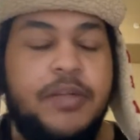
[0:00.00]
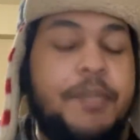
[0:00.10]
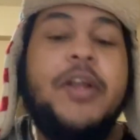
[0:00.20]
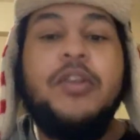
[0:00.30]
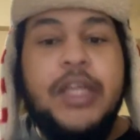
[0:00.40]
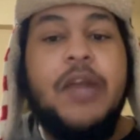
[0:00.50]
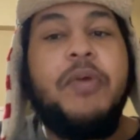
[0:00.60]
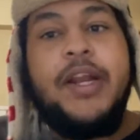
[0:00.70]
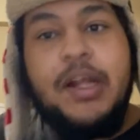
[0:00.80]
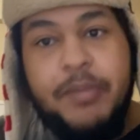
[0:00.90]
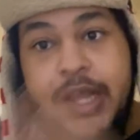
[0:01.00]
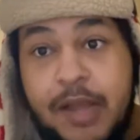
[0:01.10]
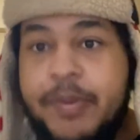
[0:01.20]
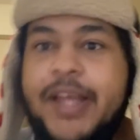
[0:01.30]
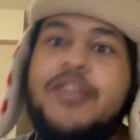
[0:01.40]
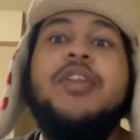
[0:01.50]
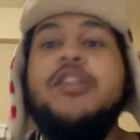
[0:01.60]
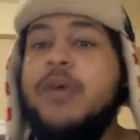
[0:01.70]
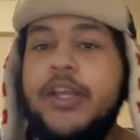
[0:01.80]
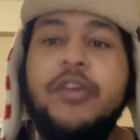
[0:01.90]
Apparently I read it on my iPad, so that's
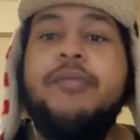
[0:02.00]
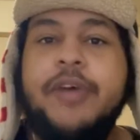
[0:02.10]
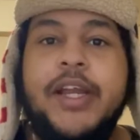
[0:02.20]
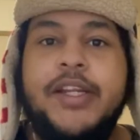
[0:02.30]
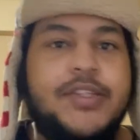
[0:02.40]
why I couldn't find it.